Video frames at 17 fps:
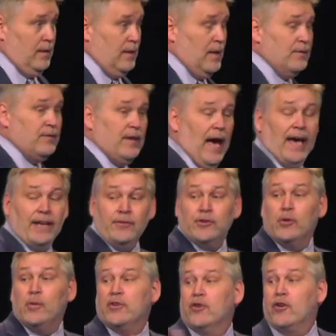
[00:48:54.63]
See, I don't know
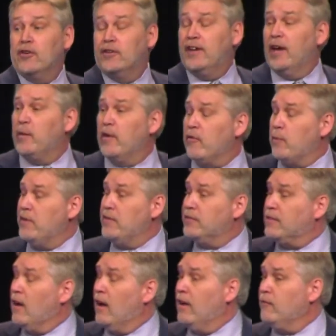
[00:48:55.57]
what you're going to take away from this
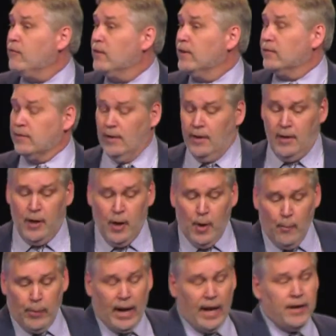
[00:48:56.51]
conference,
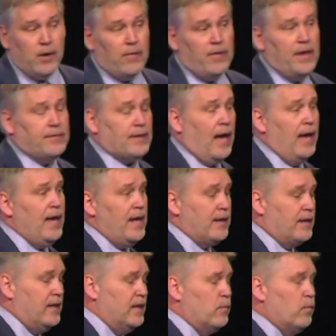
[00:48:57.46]
but I know this. I had a
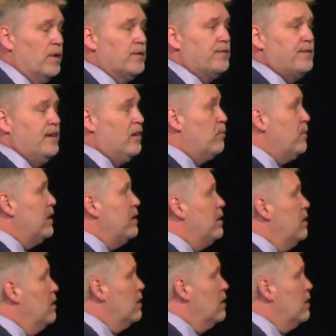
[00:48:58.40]
kid once tell me,